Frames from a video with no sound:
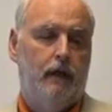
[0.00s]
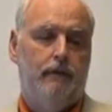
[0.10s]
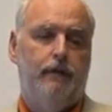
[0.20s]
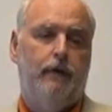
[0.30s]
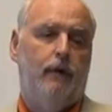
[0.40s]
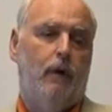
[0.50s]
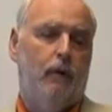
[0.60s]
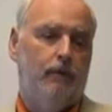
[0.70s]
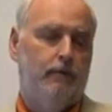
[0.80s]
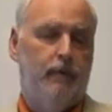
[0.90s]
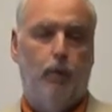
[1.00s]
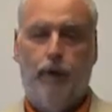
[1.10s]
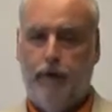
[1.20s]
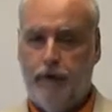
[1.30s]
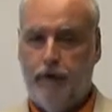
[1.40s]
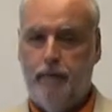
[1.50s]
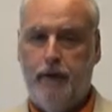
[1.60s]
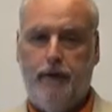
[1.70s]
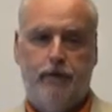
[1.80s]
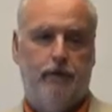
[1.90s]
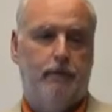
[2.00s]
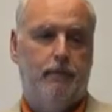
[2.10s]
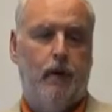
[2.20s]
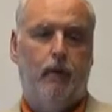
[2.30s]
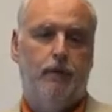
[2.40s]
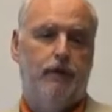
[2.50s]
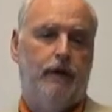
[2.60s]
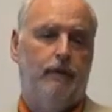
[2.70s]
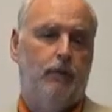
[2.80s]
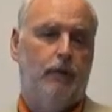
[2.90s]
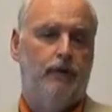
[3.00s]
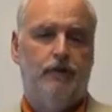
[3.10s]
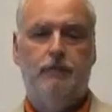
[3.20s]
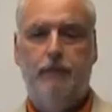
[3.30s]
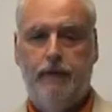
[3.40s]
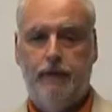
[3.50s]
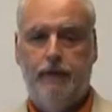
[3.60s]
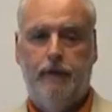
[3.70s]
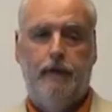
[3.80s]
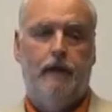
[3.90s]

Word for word: If you can always be working on your manuscript, always have one submitted,